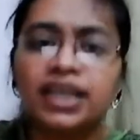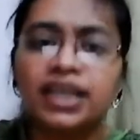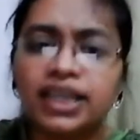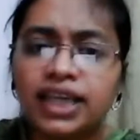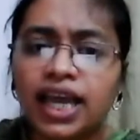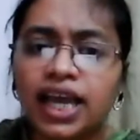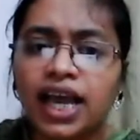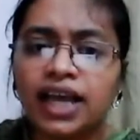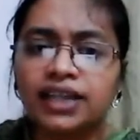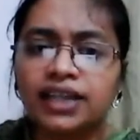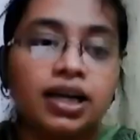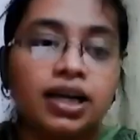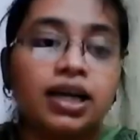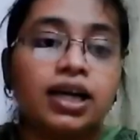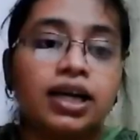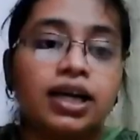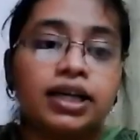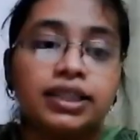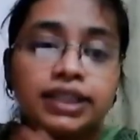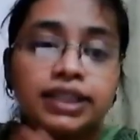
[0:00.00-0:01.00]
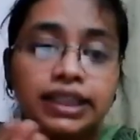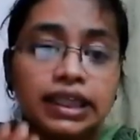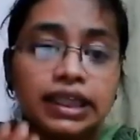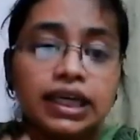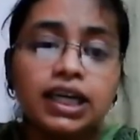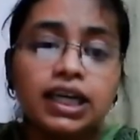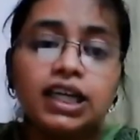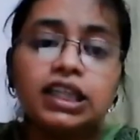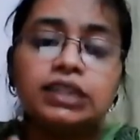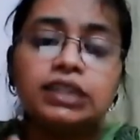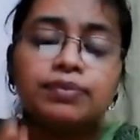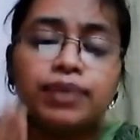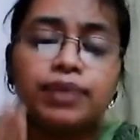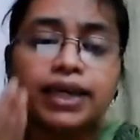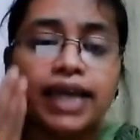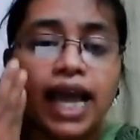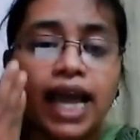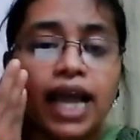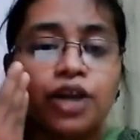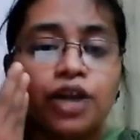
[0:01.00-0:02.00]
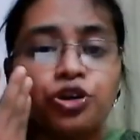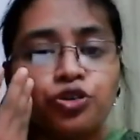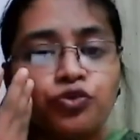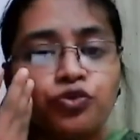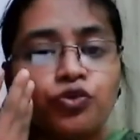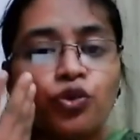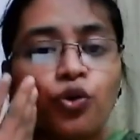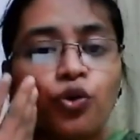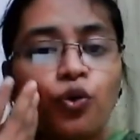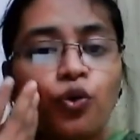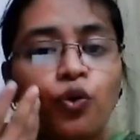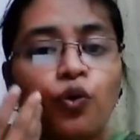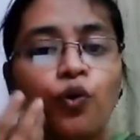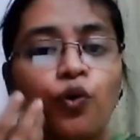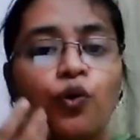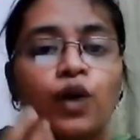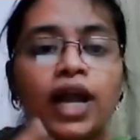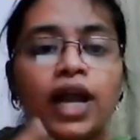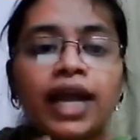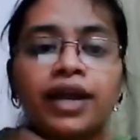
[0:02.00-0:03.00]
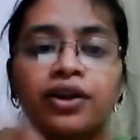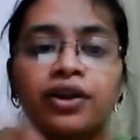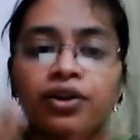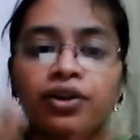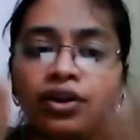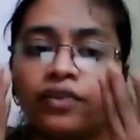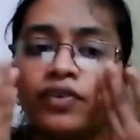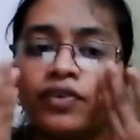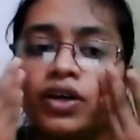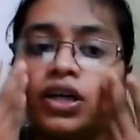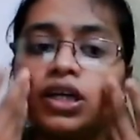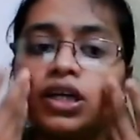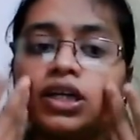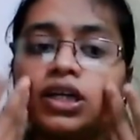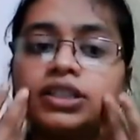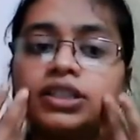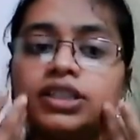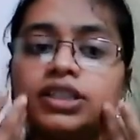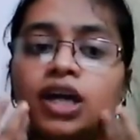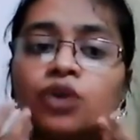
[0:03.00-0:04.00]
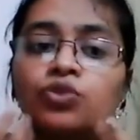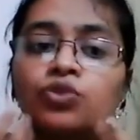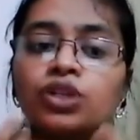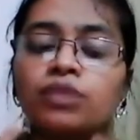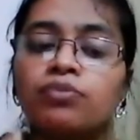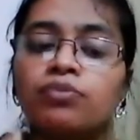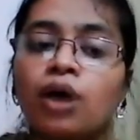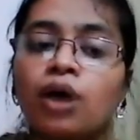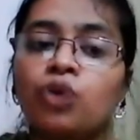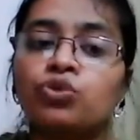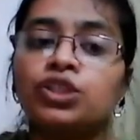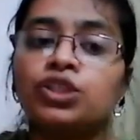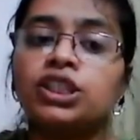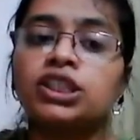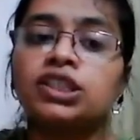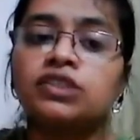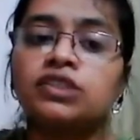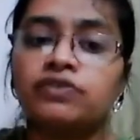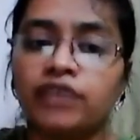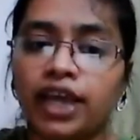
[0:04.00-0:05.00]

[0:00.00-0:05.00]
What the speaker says: Yes. Tears began to flow like rivers down the mountain's